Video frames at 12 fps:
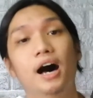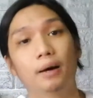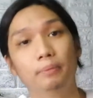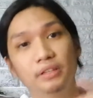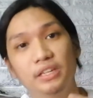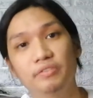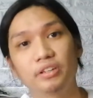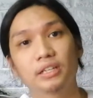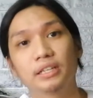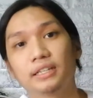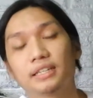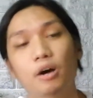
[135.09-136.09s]
I'll be leaving a
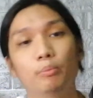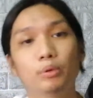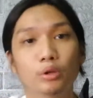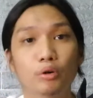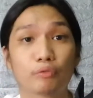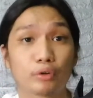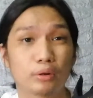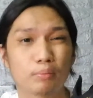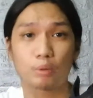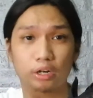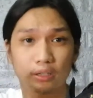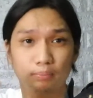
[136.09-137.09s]
link down below for the
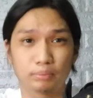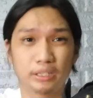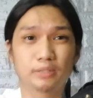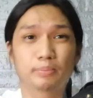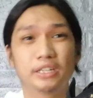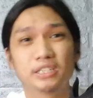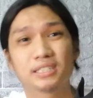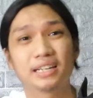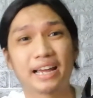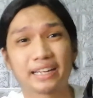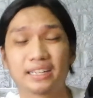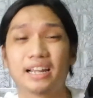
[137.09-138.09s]
marketplace pages that
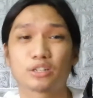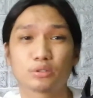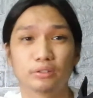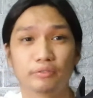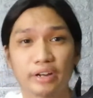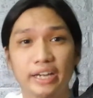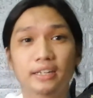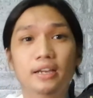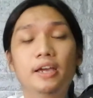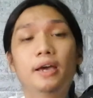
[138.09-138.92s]
I can actually find.